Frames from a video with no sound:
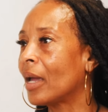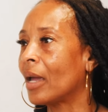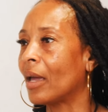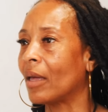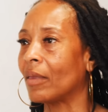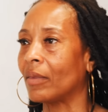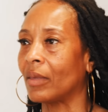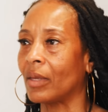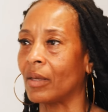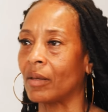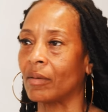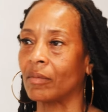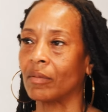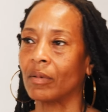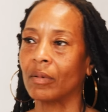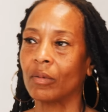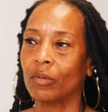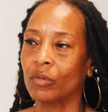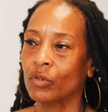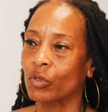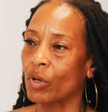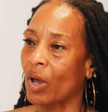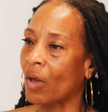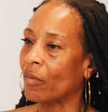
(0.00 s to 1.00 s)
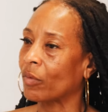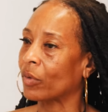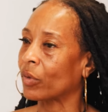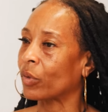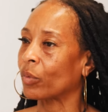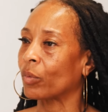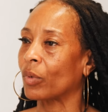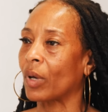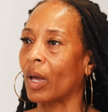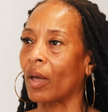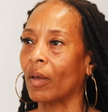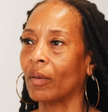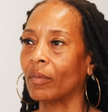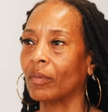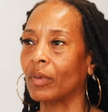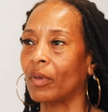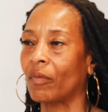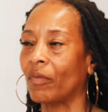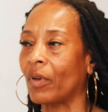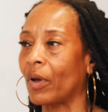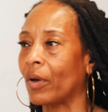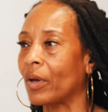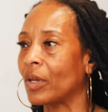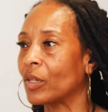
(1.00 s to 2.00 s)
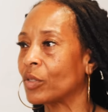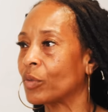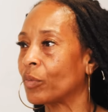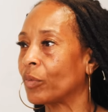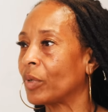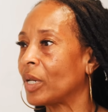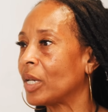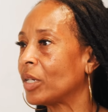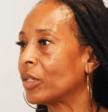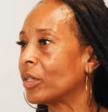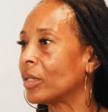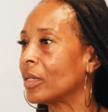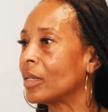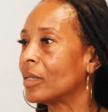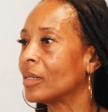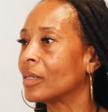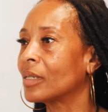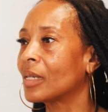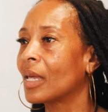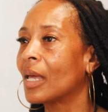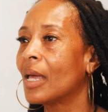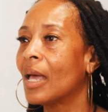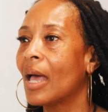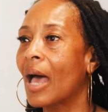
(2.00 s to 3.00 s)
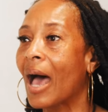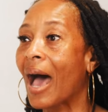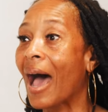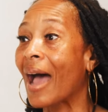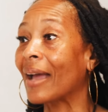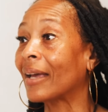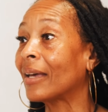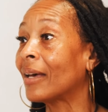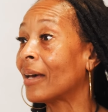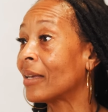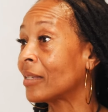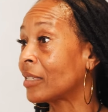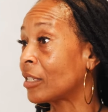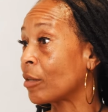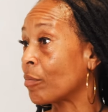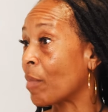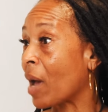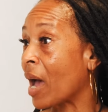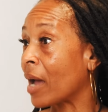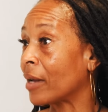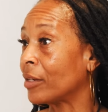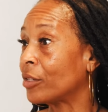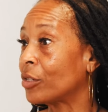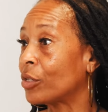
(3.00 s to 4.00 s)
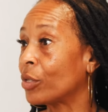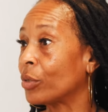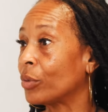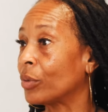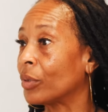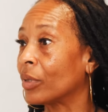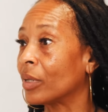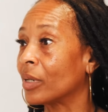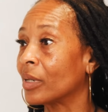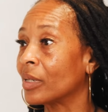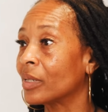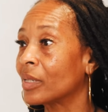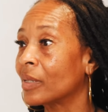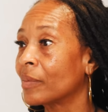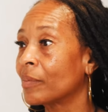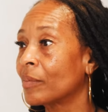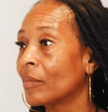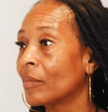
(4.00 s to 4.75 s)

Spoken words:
and then travel throughout the various regions. I customize tours.